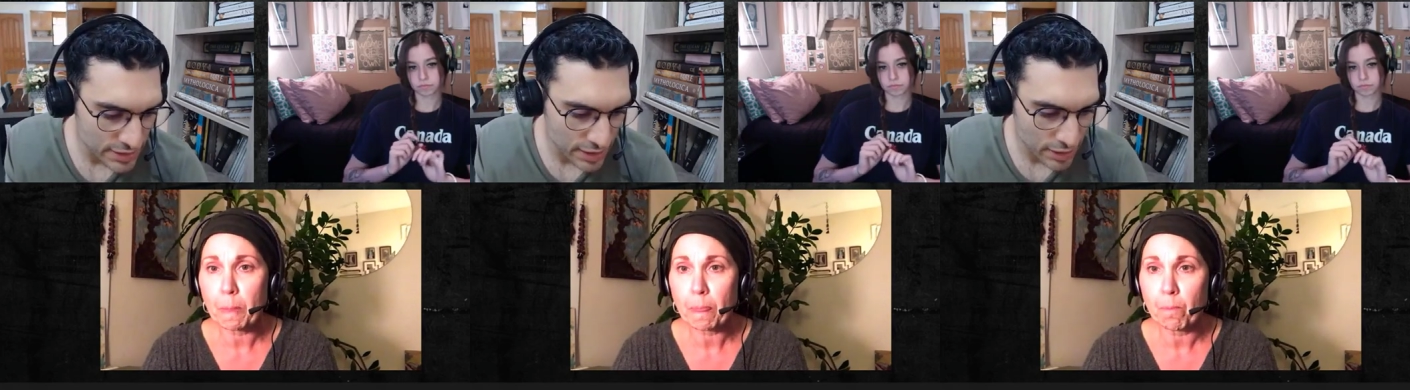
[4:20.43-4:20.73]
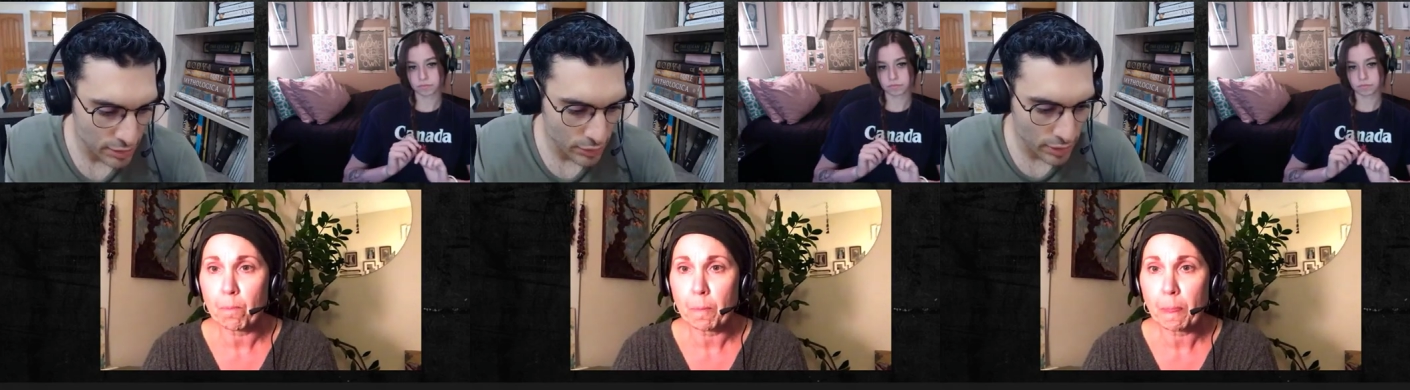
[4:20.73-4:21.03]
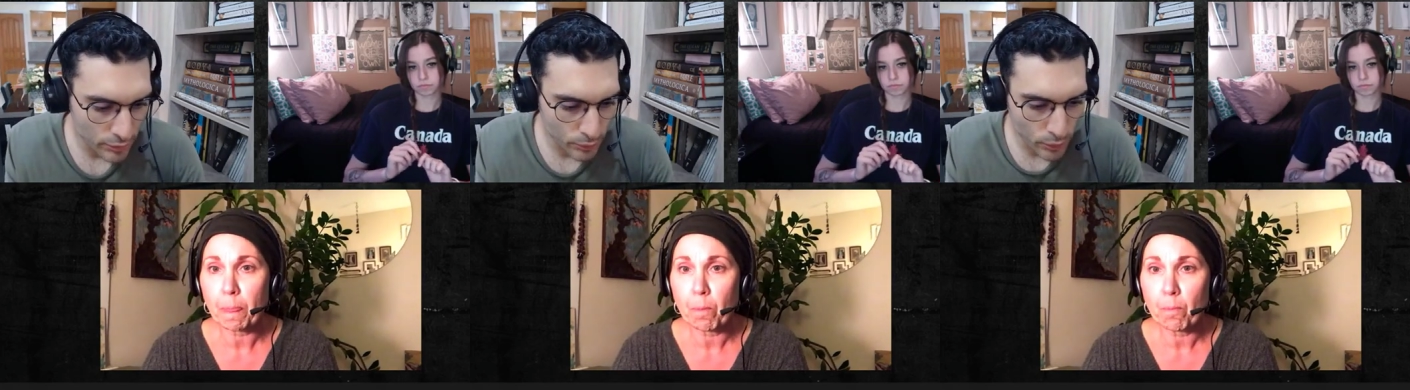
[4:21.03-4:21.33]

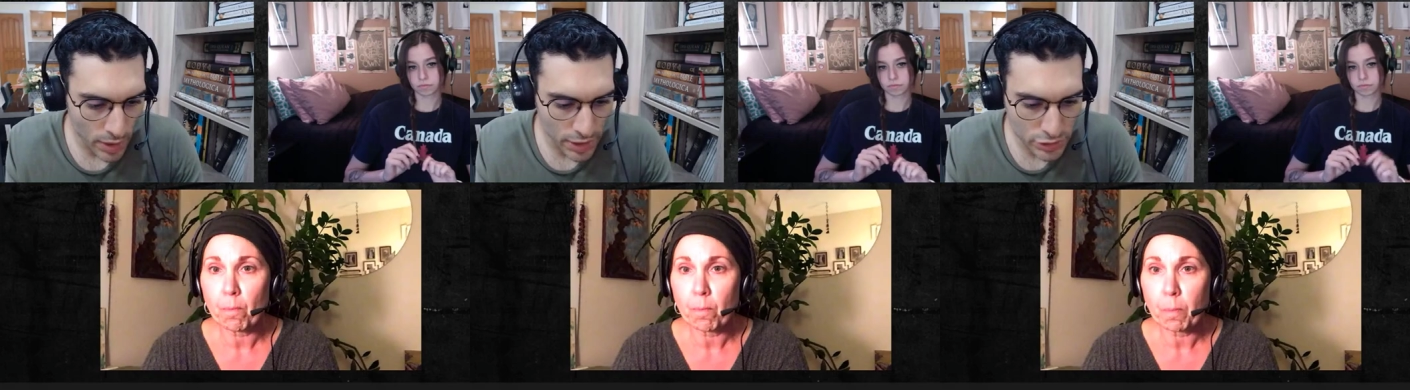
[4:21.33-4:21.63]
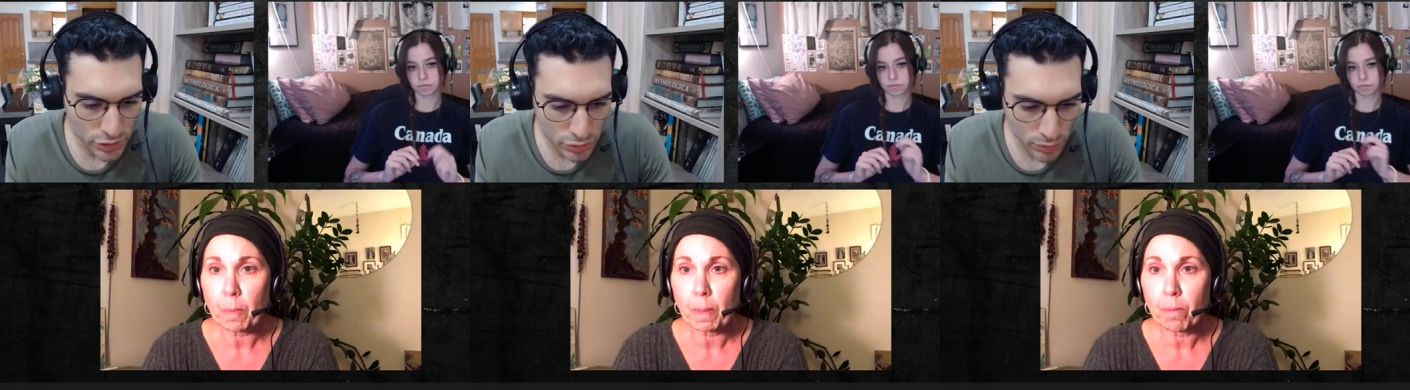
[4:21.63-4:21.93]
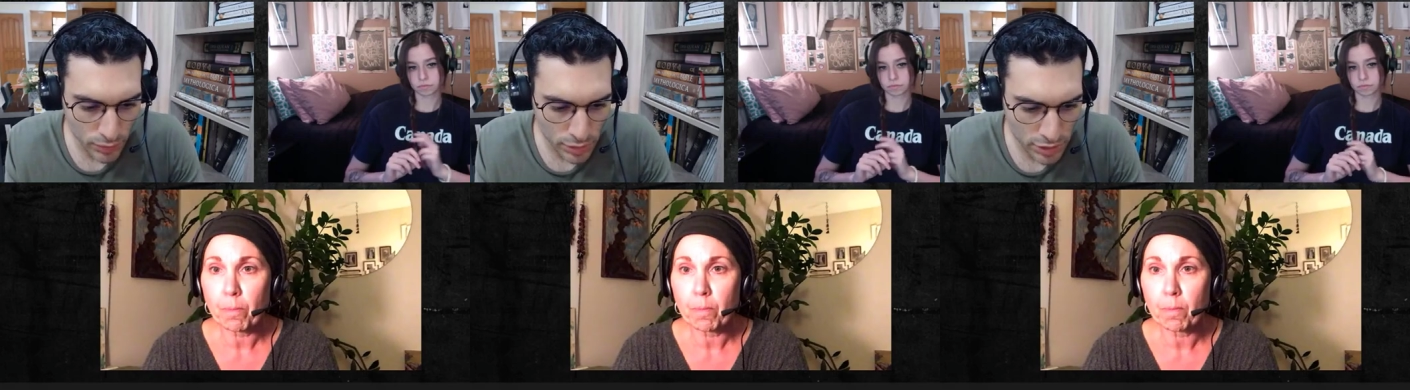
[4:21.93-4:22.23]
Speaker 1: saying, why
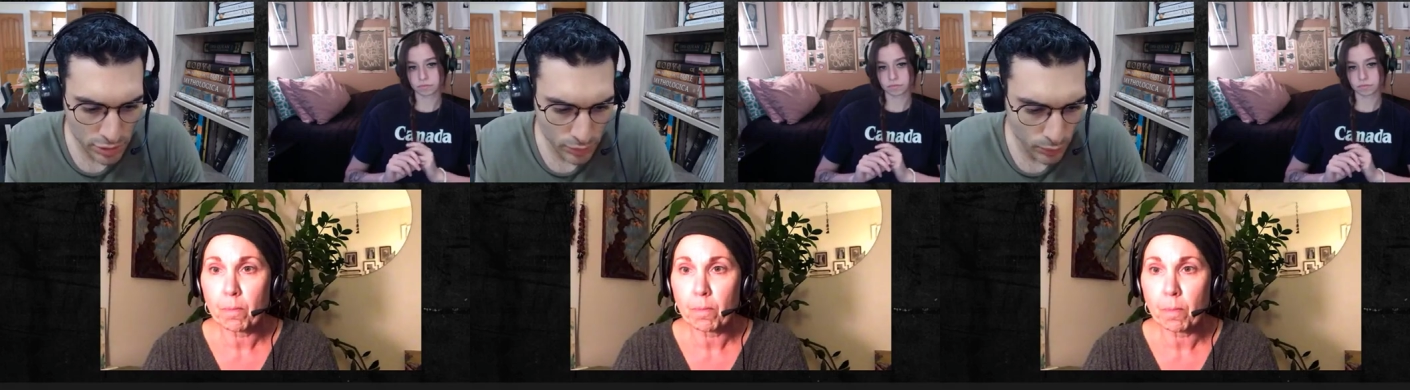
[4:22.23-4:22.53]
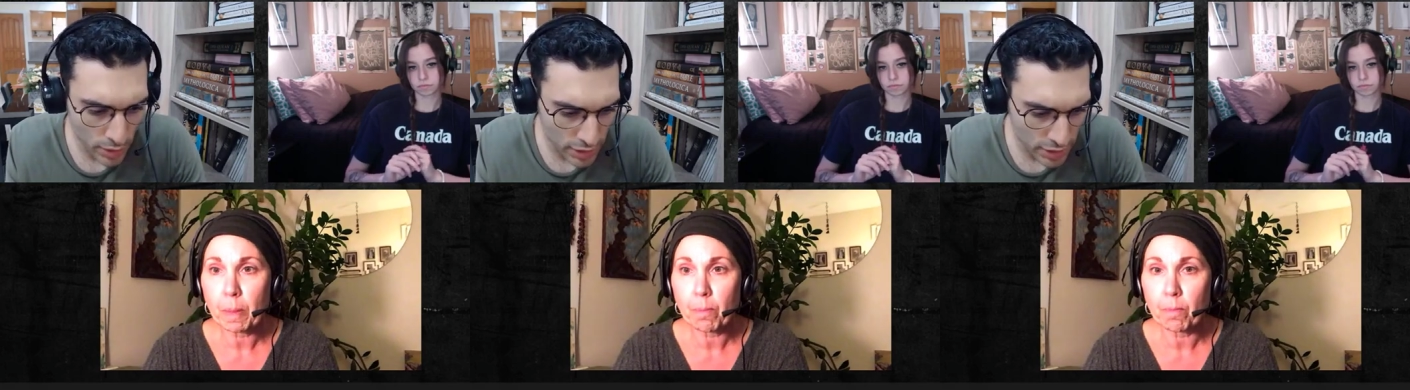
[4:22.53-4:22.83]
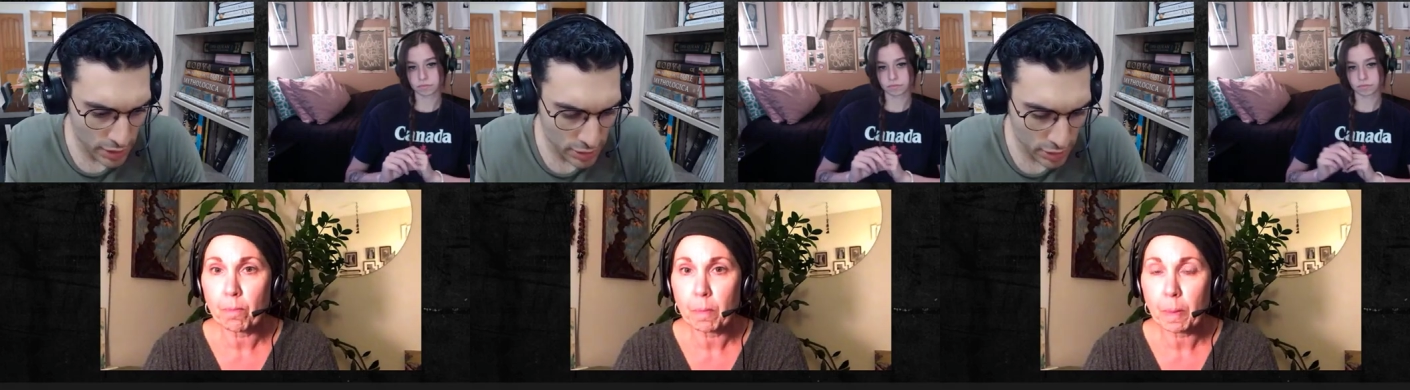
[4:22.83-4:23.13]

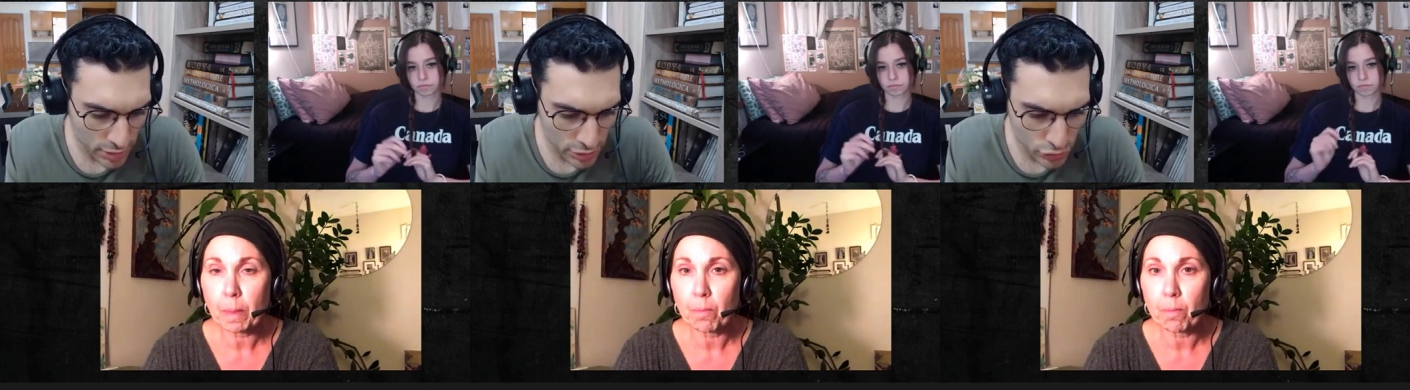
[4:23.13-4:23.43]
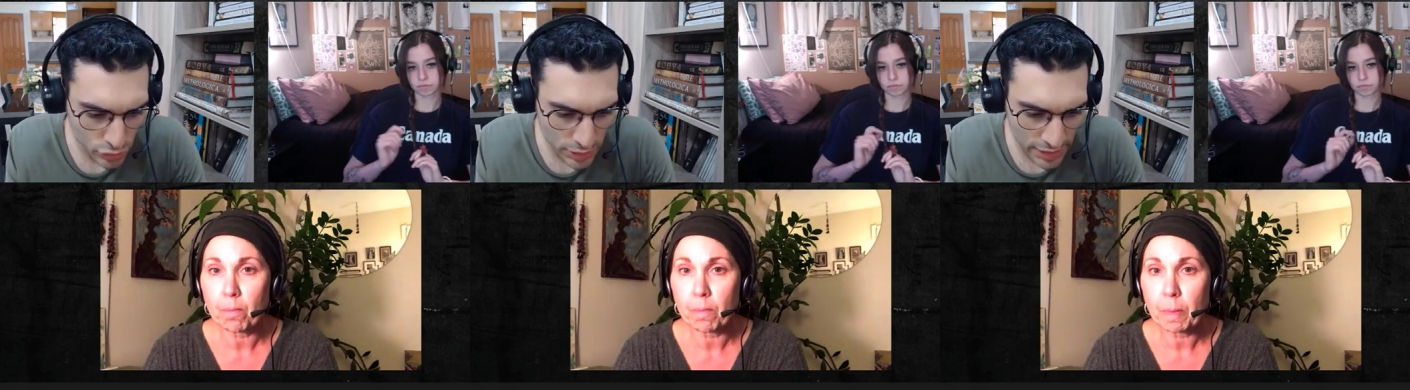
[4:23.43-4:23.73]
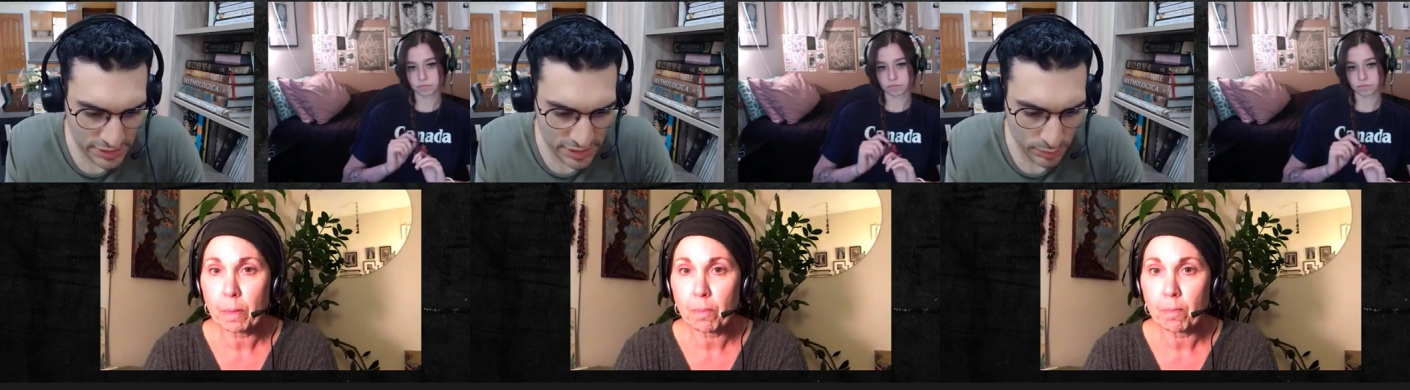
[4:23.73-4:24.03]
he
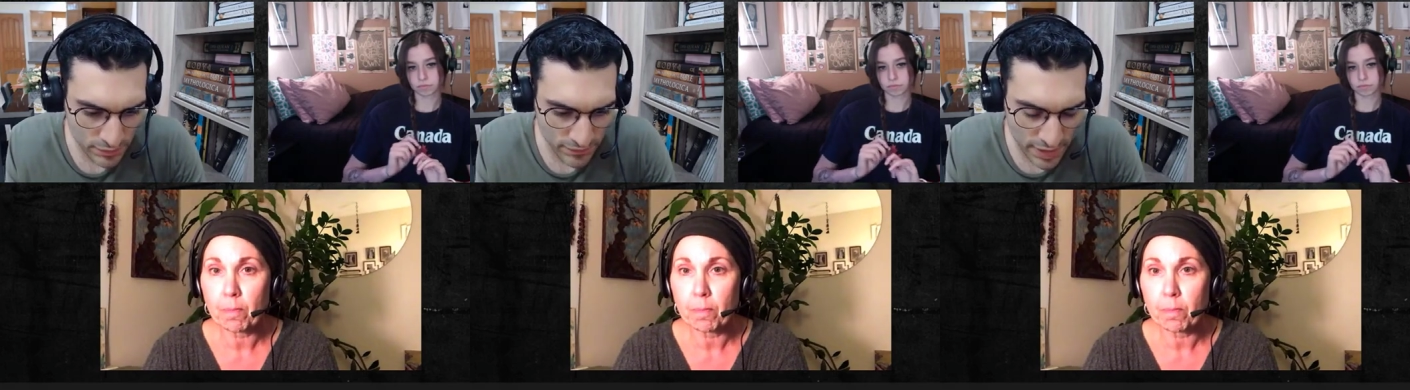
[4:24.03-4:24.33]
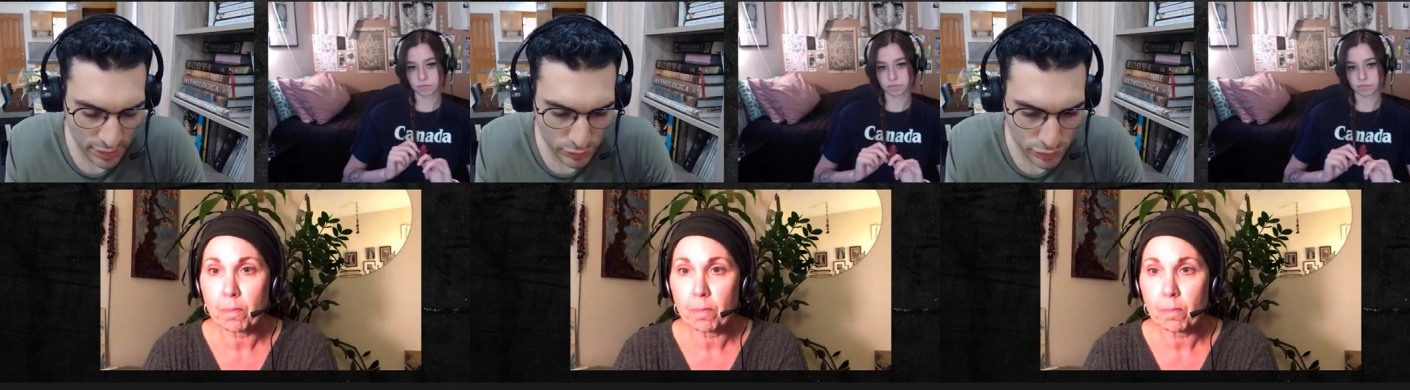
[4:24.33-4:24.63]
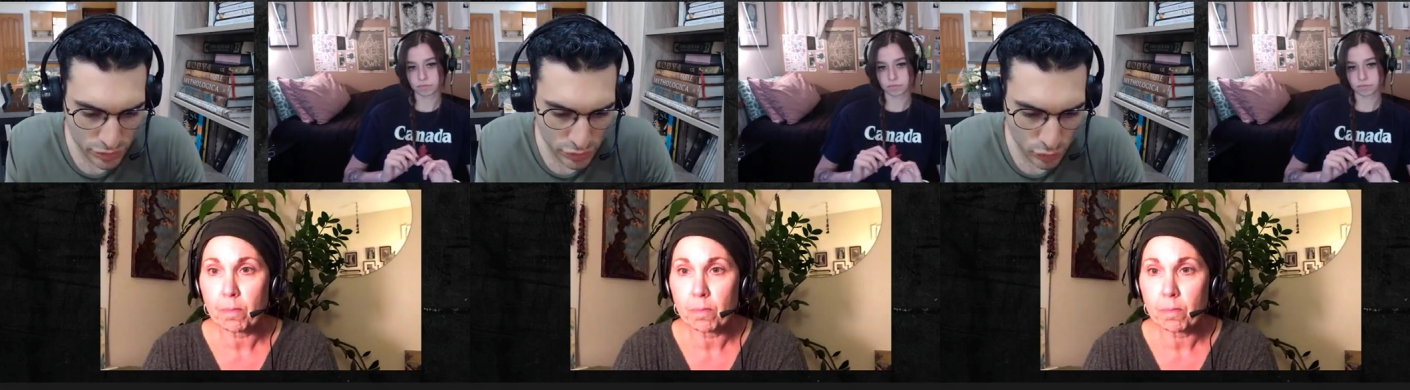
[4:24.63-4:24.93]
should accept the values,